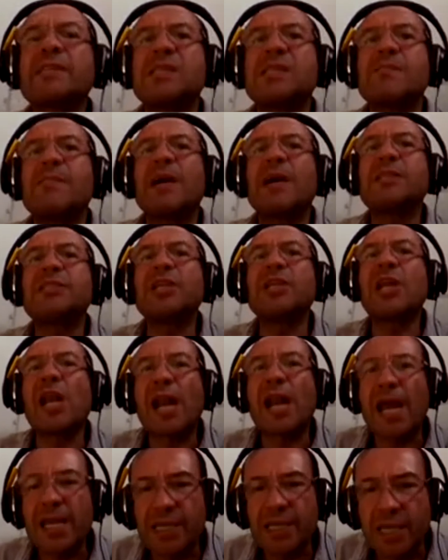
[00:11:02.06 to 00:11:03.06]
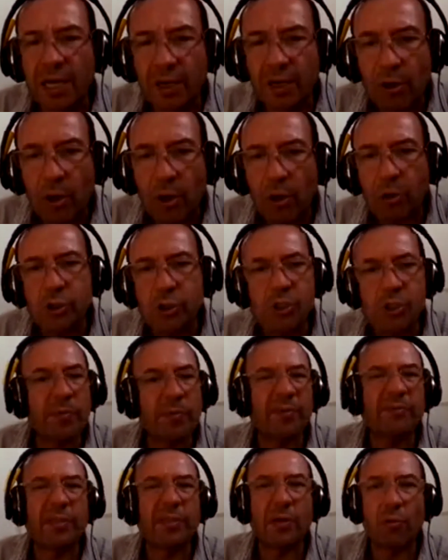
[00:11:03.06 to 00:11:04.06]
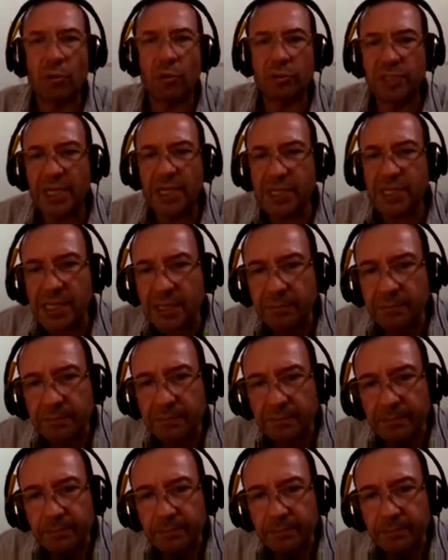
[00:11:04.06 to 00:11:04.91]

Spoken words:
semantic layer on top of the raw data?